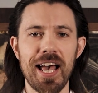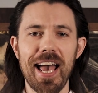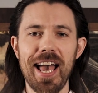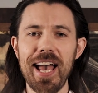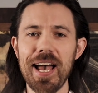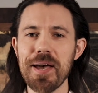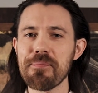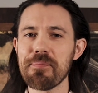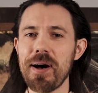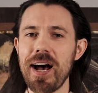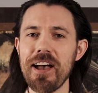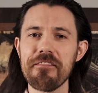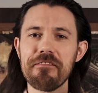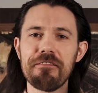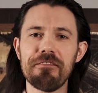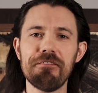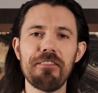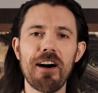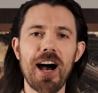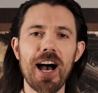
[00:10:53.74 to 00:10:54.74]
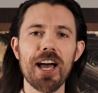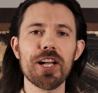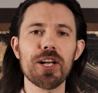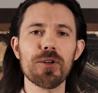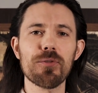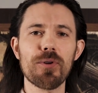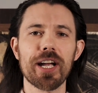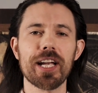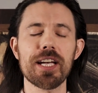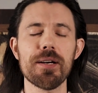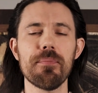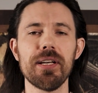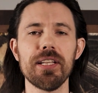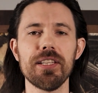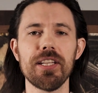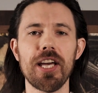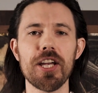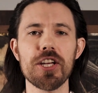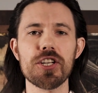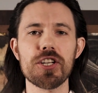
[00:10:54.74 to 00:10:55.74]
And my final
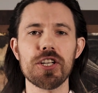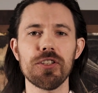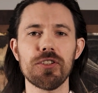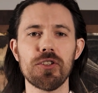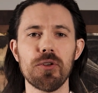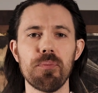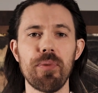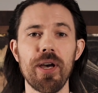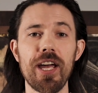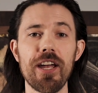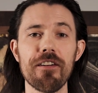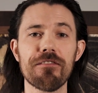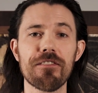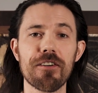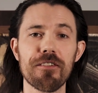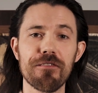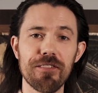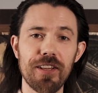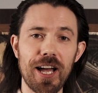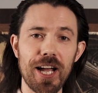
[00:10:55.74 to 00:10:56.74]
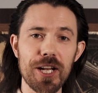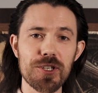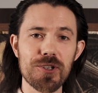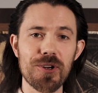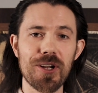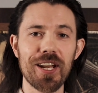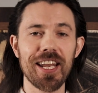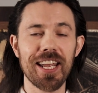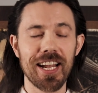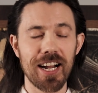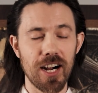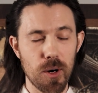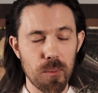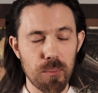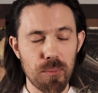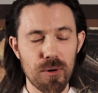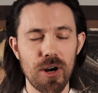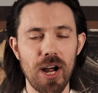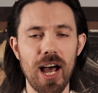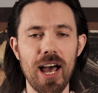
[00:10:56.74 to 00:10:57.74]
recommendation to pay for flight training are
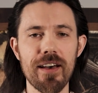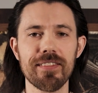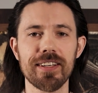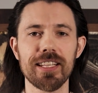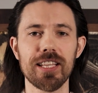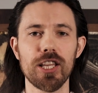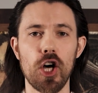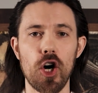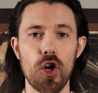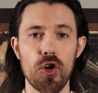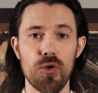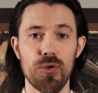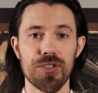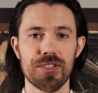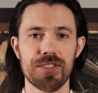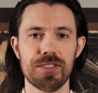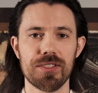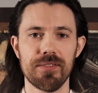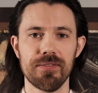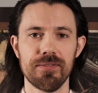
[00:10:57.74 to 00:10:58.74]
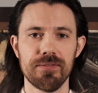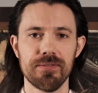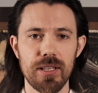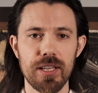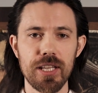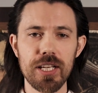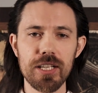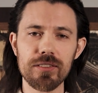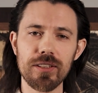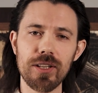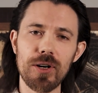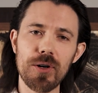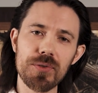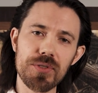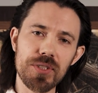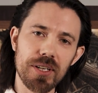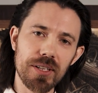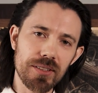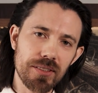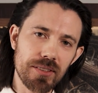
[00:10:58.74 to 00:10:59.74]
private loans. These
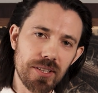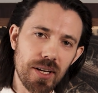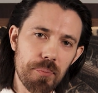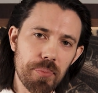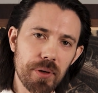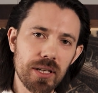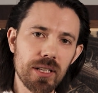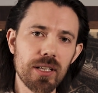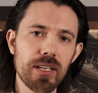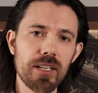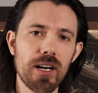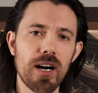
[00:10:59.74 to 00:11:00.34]
loans are typically